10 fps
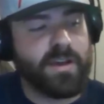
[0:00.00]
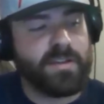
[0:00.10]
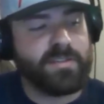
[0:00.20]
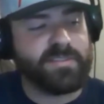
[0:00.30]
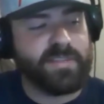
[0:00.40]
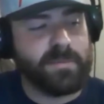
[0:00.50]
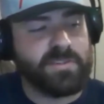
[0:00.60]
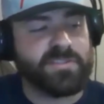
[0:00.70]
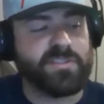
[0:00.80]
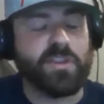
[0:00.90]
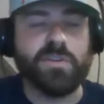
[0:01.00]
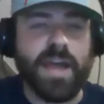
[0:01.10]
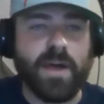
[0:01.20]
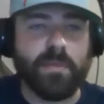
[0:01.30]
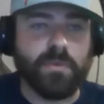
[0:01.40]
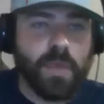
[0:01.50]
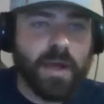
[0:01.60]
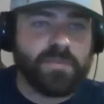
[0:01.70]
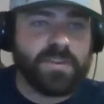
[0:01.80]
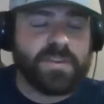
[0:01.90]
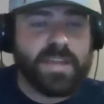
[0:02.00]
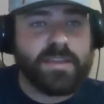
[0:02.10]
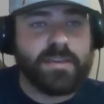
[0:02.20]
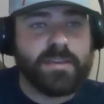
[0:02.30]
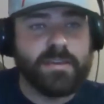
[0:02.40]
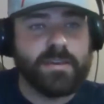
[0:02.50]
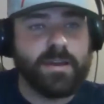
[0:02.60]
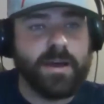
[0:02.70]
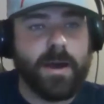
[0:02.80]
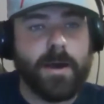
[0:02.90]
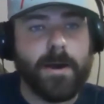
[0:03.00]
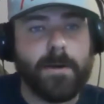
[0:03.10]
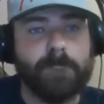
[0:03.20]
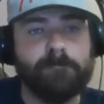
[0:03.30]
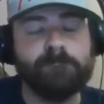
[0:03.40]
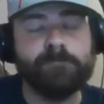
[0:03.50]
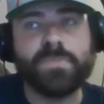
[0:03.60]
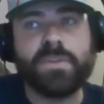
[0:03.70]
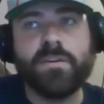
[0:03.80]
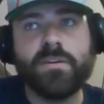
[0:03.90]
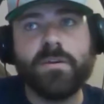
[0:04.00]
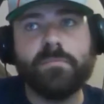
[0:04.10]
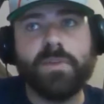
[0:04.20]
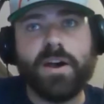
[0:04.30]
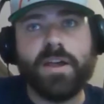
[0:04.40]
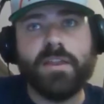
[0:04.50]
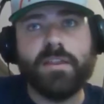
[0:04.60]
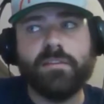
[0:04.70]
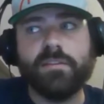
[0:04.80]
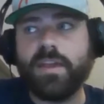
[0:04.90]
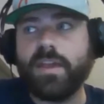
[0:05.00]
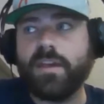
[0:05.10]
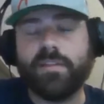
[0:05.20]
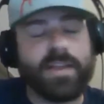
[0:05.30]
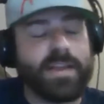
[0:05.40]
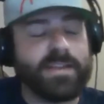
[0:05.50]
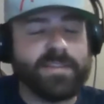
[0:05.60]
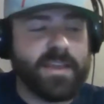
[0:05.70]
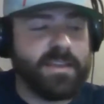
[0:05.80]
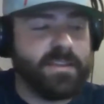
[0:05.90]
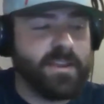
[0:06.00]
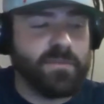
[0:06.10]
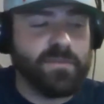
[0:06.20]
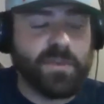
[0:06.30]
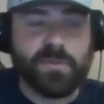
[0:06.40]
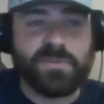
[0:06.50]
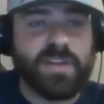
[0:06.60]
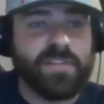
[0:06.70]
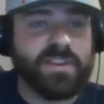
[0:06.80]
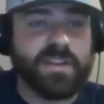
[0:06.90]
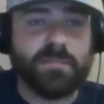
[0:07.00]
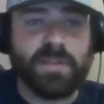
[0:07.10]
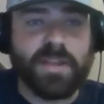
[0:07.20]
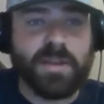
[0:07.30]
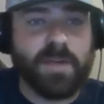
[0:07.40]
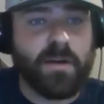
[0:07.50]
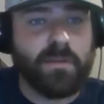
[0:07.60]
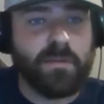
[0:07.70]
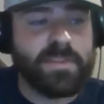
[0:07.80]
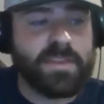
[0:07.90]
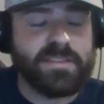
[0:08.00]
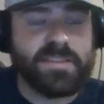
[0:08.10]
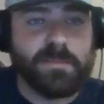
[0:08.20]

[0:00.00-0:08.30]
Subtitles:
seemed to slow down throughout the day. Um, but like I said, there was nothing to complain about. The tee